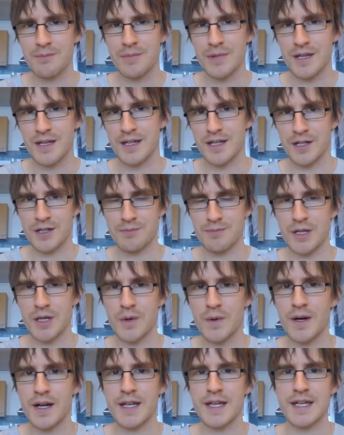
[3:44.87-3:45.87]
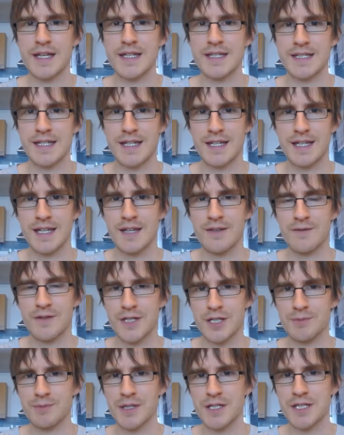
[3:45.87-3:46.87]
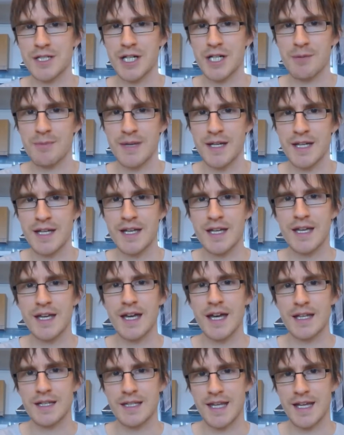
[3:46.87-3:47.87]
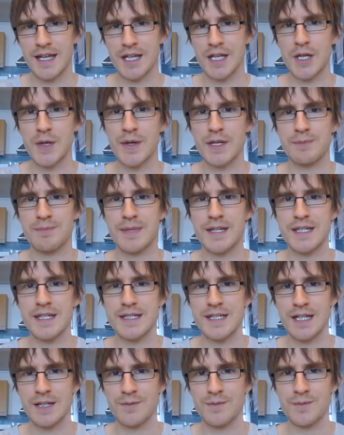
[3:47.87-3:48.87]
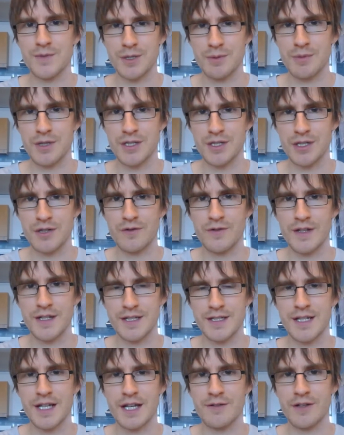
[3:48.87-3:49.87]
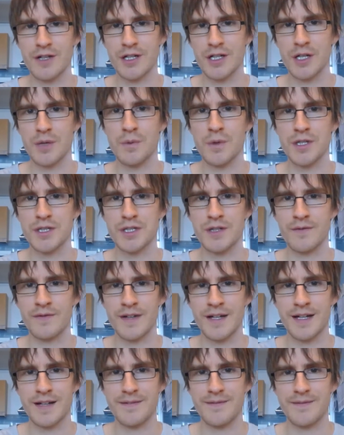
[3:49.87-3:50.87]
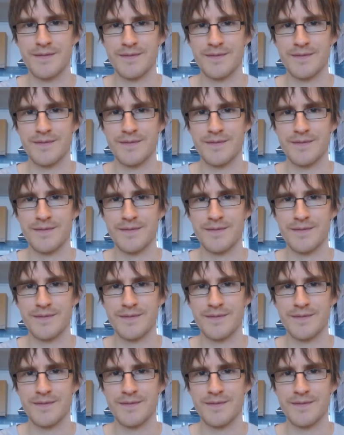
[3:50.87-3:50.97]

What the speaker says: But it could be quite easy for someone to come in and take a USB stick from someone's office and have a look at what's on that.